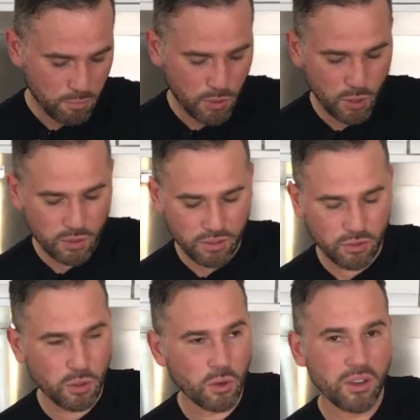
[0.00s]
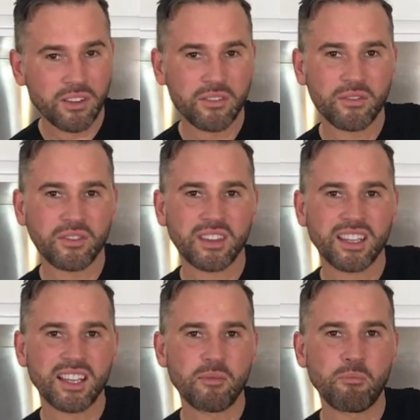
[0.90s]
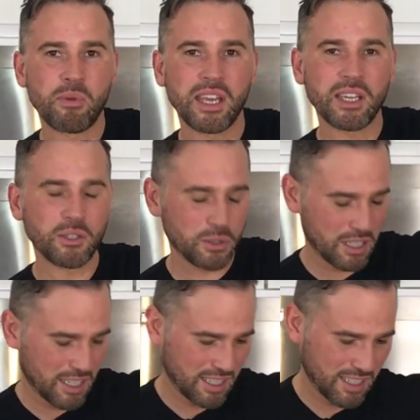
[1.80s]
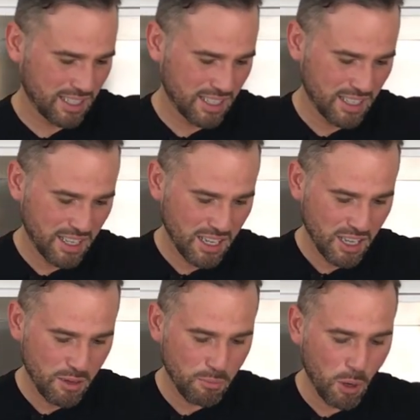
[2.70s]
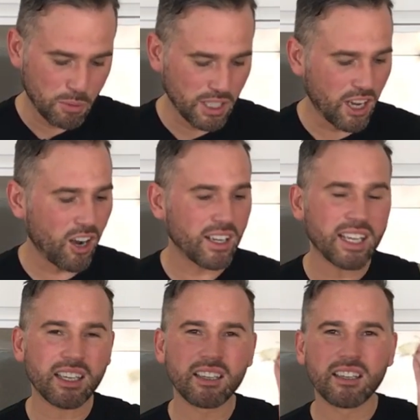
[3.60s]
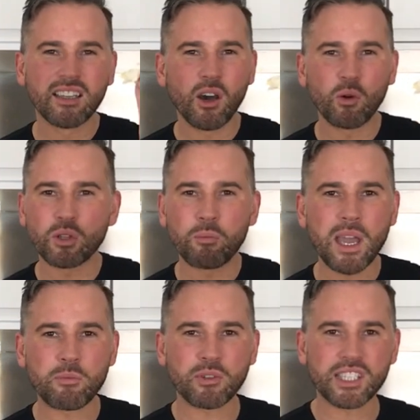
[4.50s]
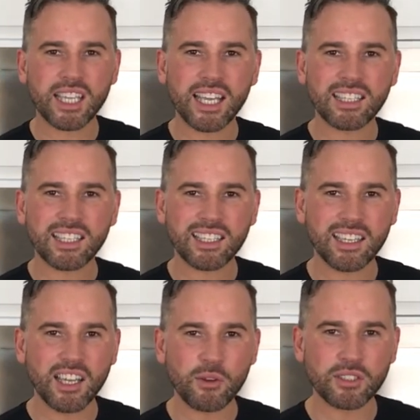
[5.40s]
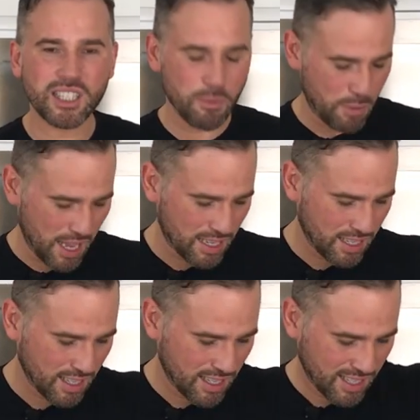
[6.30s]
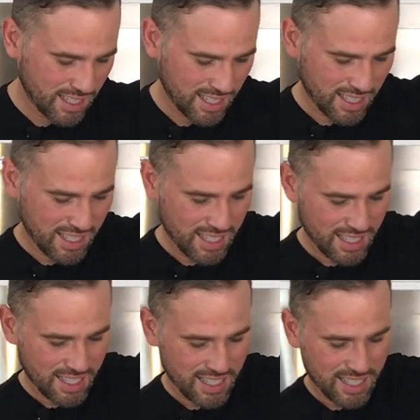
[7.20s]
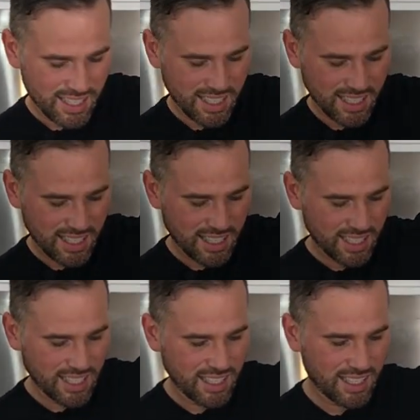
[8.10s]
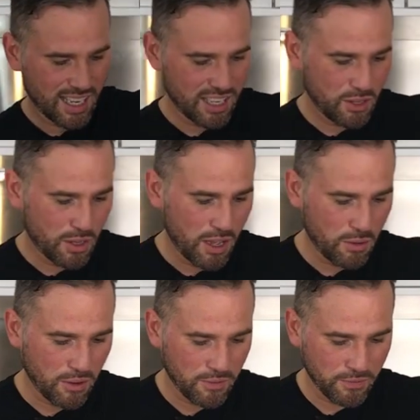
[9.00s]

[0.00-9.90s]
beautiful peeled bulbs of garlic. All the papery skin can go into the bin. And there you go.